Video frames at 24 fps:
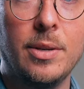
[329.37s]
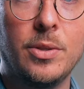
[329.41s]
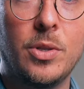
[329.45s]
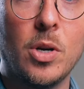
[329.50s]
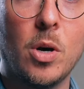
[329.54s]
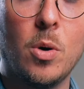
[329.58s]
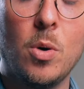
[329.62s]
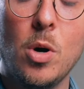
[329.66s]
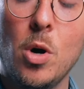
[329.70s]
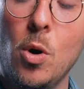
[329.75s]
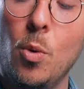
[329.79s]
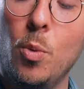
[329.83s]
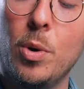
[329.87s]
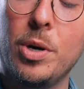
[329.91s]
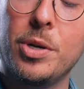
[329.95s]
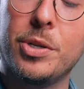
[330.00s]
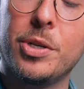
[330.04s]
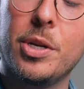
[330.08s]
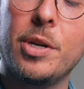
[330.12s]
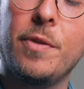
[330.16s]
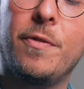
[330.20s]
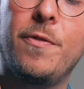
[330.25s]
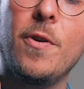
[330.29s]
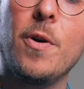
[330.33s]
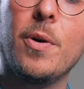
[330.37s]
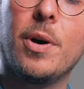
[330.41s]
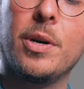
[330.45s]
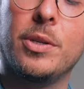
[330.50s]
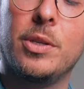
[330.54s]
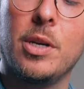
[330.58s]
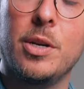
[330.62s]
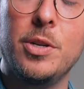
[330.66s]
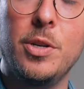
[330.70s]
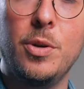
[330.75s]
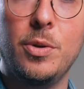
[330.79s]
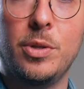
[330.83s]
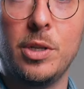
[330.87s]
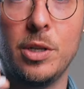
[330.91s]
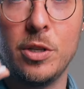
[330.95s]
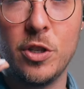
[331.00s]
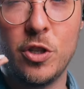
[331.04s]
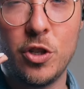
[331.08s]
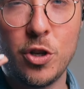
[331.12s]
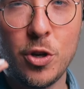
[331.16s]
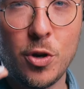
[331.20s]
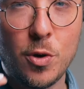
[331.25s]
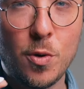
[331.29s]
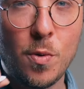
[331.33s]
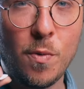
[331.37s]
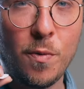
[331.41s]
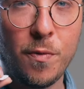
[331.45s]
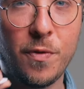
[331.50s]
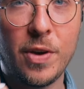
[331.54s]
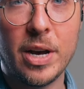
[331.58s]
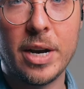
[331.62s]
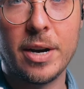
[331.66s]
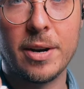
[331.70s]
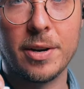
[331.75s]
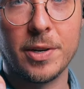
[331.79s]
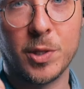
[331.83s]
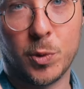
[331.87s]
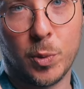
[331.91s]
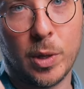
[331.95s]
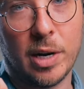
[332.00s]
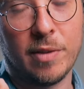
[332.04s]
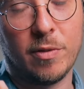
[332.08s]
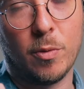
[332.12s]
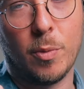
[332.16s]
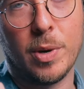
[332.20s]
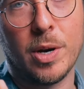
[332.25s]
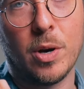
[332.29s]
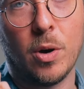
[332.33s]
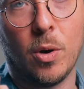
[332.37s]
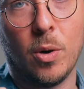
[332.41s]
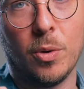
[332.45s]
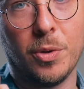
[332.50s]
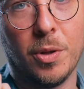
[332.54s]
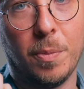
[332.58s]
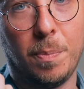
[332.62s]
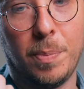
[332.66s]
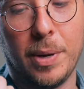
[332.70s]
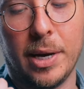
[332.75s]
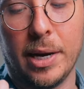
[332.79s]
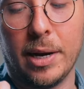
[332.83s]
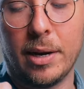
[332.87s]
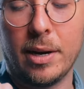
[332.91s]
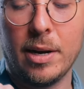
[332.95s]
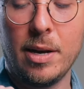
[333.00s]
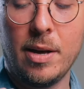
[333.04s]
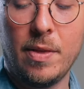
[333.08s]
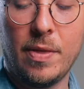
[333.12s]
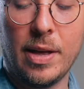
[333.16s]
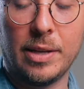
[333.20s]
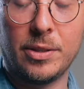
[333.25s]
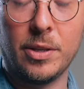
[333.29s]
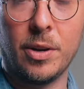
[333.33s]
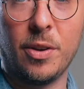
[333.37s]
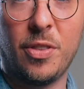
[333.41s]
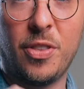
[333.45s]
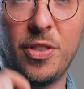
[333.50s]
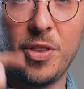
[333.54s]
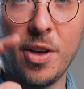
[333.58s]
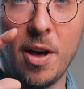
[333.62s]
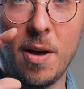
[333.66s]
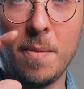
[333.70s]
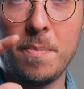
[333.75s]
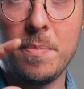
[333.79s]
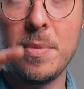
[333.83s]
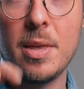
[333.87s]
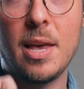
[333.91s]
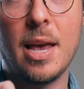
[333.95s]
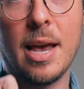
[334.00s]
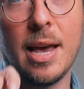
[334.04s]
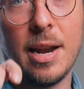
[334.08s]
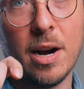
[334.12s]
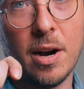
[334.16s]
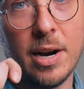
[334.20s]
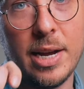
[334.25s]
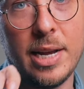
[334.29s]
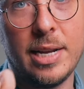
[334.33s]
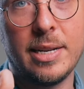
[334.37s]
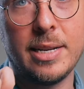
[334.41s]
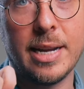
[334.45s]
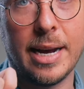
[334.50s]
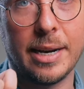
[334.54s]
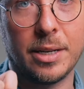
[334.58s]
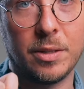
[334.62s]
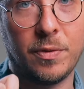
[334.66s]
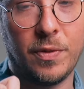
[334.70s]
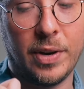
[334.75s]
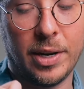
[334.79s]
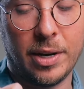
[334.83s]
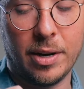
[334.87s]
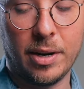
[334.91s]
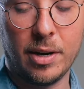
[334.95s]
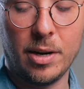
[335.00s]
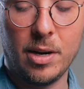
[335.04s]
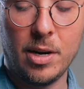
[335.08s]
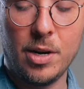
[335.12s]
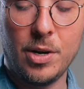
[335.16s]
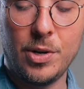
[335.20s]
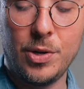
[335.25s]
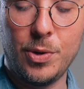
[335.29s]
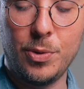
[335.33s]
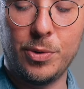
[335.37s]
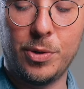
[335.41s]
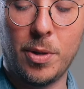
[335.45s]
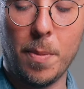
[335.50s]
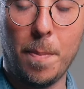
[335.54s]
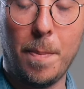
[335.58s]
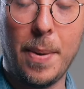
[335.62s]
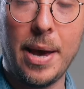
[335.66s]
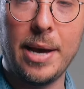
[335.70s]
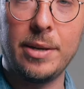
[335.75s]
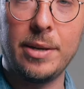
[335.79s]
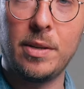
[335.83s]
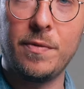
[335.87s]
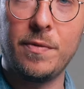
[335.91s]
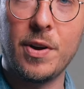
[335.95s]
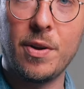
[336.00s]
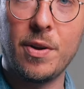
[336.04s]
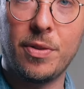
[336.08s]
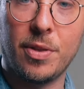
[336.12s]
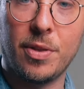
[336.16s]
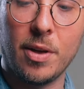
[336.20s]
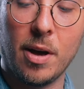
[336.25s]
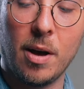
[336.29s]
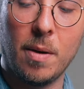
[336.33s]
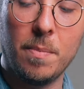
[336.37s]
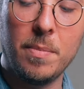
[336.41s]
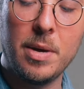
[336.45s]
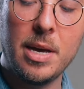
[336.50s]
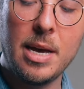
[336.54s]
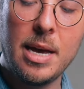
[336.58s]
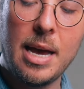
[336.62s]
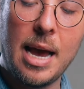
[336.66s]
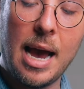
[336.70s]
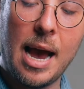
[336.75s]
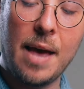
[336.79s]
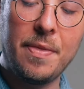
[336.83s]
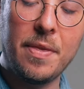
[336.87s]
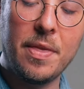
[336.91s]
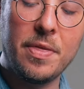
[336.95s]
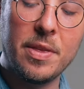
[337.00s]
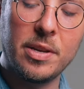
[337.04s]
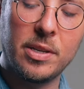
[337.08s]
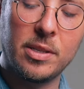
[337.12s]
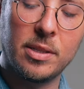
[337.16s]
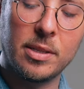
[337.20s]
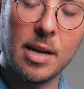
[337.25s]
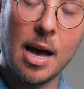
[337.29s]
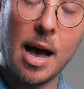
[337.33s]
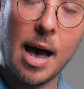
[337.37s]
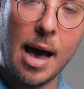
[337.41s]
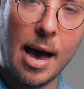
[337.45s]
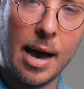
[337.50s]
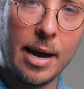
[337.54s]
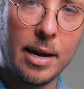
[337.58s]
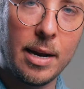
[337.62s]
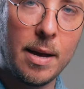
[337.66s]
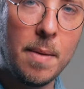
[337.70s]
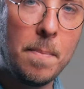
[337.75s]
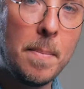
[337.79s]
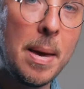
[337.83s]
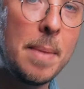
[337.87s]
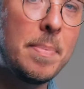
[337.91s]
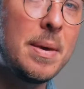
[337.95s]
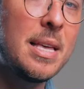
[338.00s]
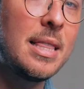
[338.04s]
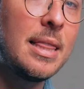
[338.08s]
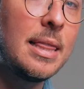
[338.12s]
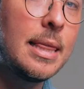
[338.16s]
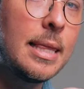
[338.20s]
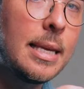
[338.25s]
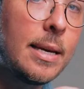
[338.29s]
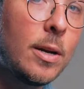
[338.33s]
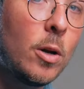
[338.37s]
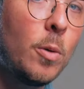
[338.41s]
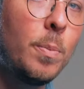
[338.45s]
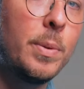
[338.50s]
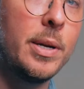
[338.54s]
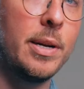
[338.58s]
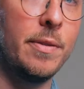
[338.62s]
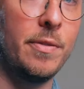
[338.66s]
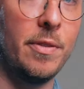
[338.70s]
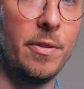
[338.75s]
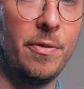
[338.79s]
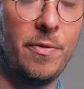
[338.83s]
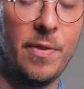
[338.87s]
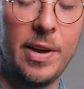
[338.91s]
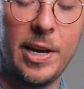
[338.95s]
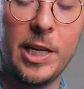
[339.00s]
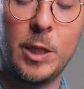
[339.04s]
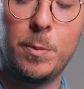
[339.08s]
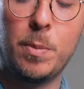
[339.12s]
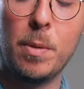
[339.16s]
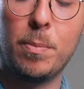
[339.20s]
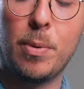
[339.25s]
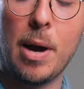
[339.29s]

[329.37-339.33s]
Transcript: So we're just going to focus on using 2 fingers whenever we hold the pick. That's our thumb and our index finger. Use the base of your thumb and then the side, maybe a little bit of the face, but